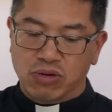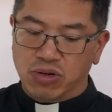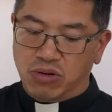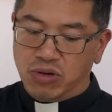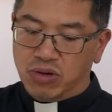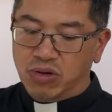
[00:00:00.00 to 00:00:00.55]

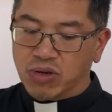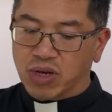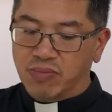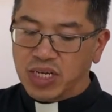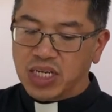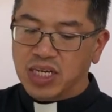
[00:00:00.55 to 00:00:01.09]
don who
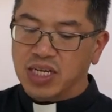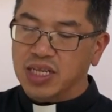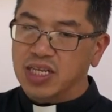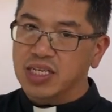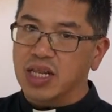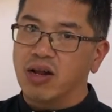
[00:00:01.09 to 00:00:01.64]
commissioned
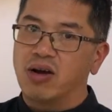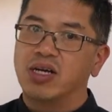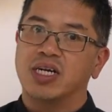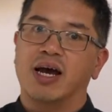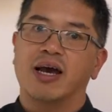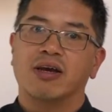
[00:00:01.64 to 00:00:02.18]
this large
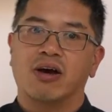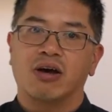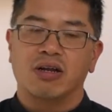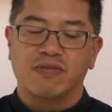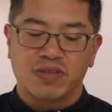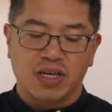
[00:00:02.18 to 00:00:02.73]
icon
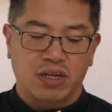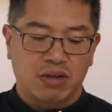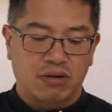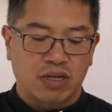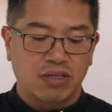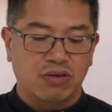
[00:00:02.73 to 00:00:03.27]
of St.
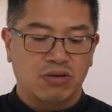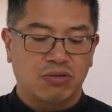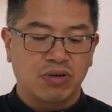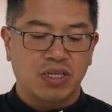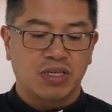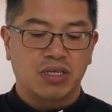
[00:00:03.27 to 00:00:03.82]
Lorenzo
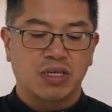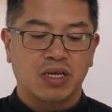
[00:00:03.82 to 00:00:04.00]
Ruiz